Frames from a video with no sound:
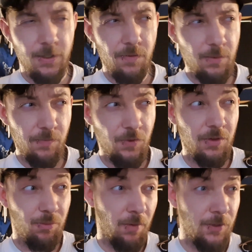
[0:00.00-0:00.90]
I don't think we've
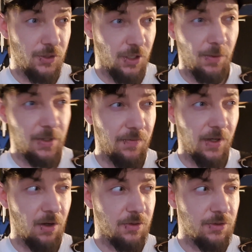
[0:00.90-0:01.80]
done a proper showing of
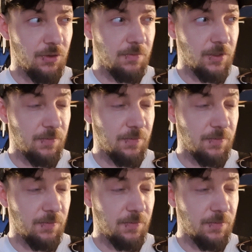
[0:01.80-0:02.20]
our costumes,